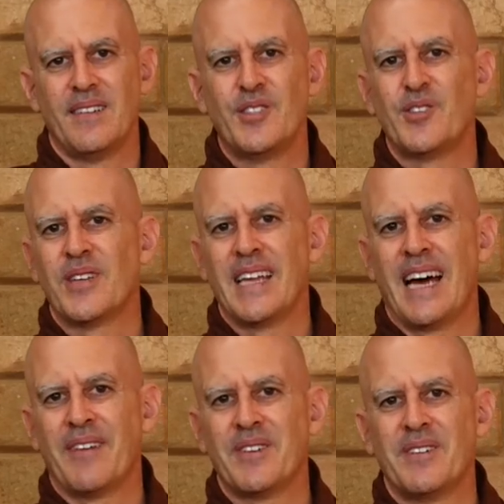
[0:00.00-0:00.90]
and shortly
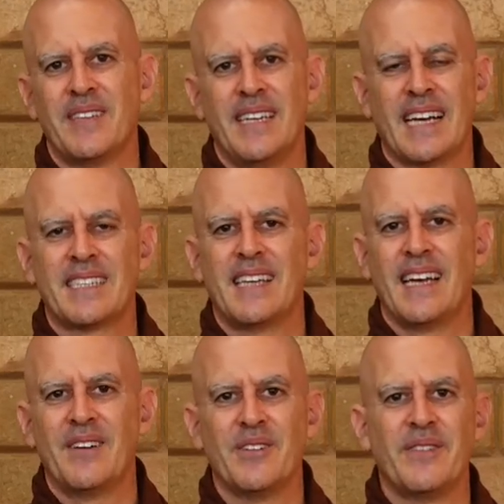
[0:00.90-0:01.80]
after, the next
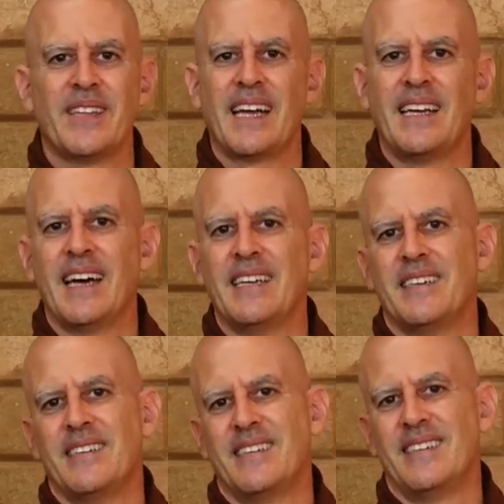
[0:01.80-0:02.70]
day, or even that night,
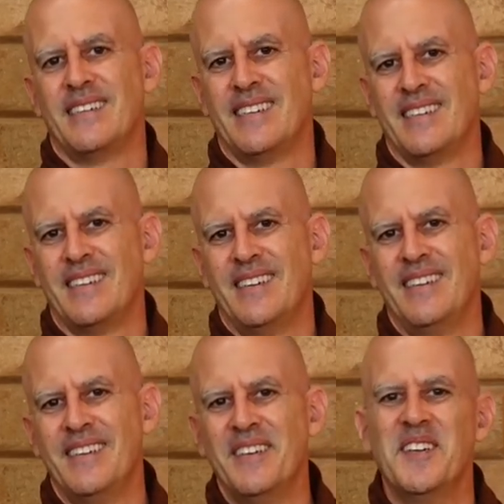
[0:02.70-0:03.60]

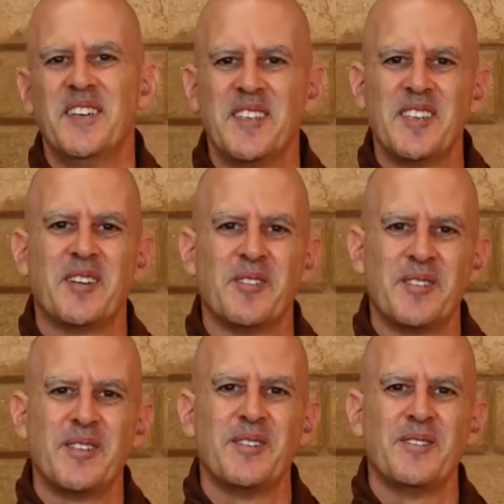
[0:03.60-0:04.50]
they go
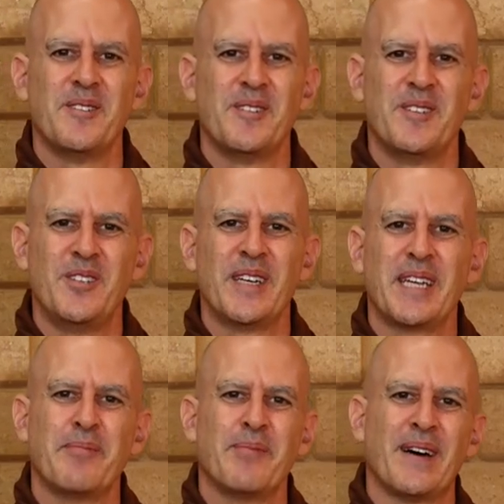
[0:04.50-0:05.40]
to
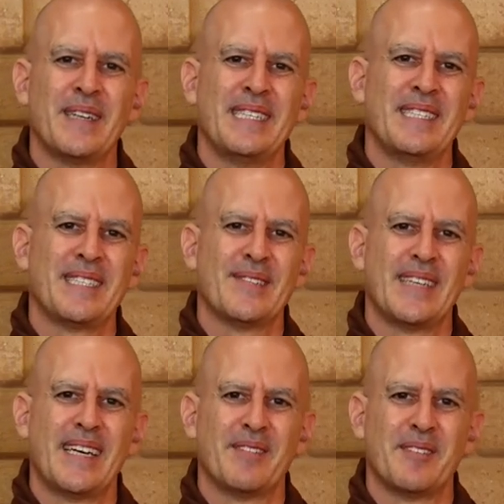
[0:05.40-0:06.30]
drinking parties or
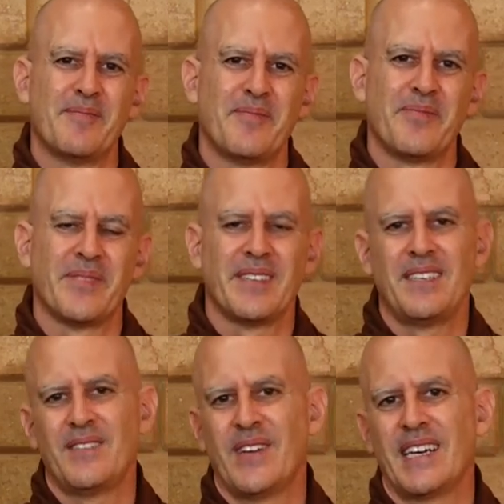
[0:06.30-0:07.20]
whatever, This
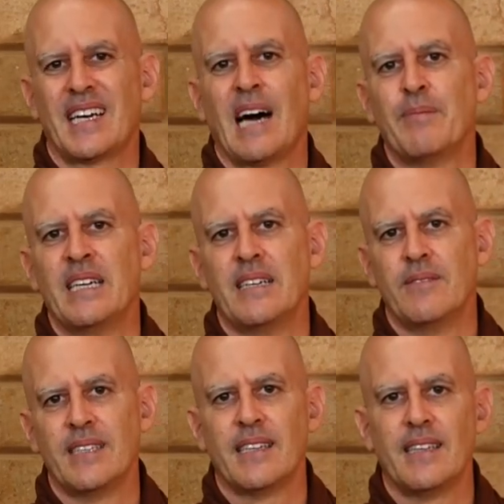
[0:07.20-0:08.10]
is very common
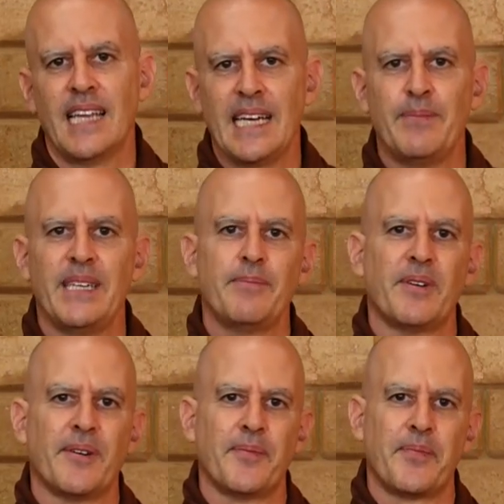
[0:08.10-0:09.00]
with lay people.